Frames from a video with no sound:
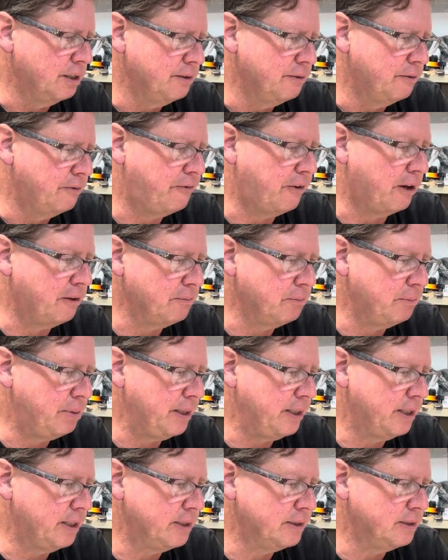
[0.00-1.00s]
Fountain
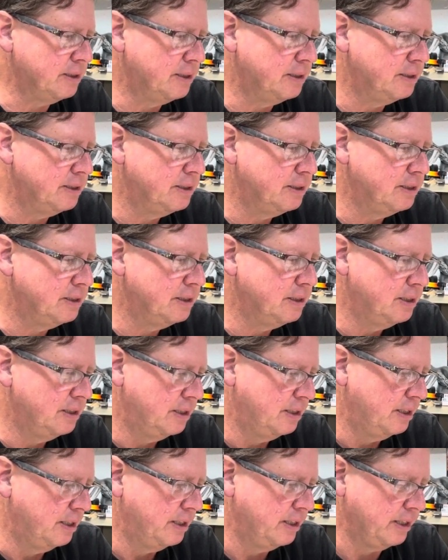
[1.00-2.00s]
pen
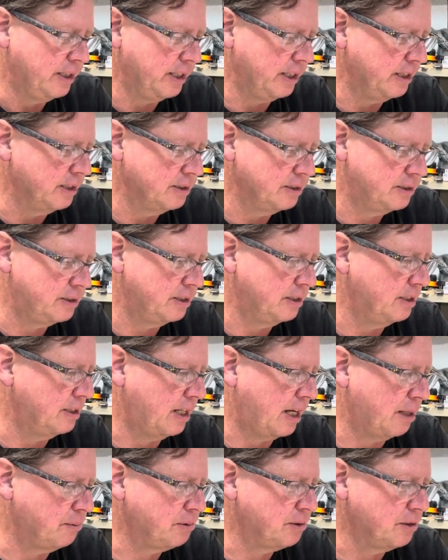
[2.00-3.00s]
is
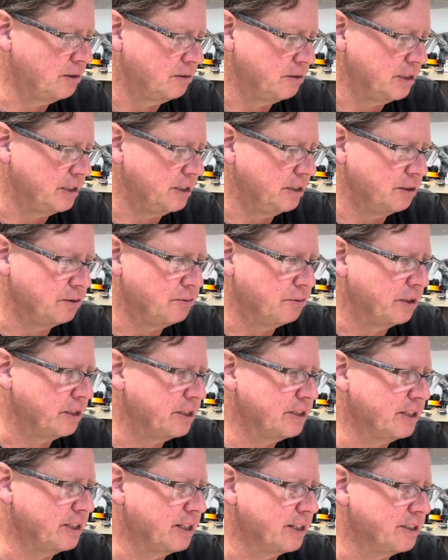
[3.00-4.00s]
absolutely the only
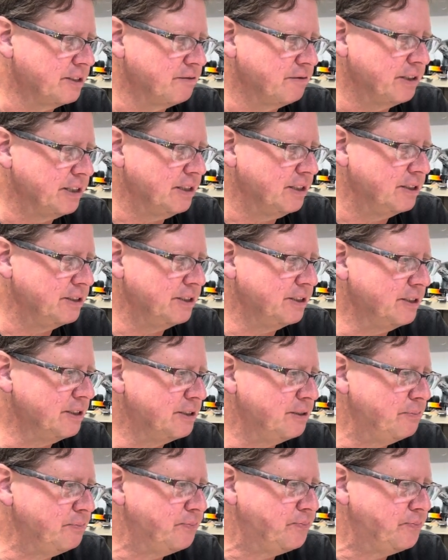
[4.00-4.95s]
thing I can read on this.